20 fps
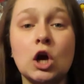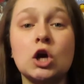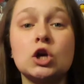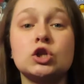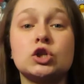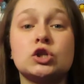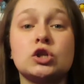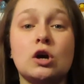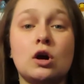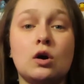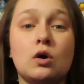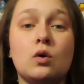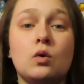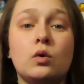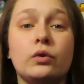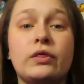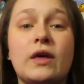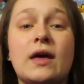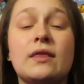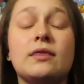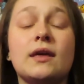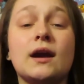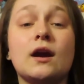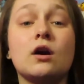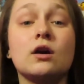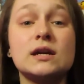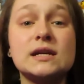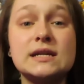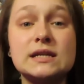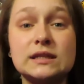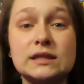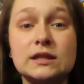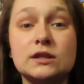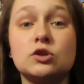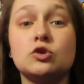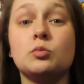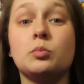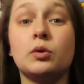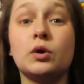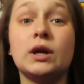so that they are easy
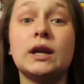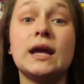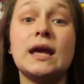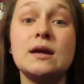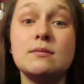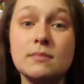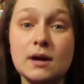to put in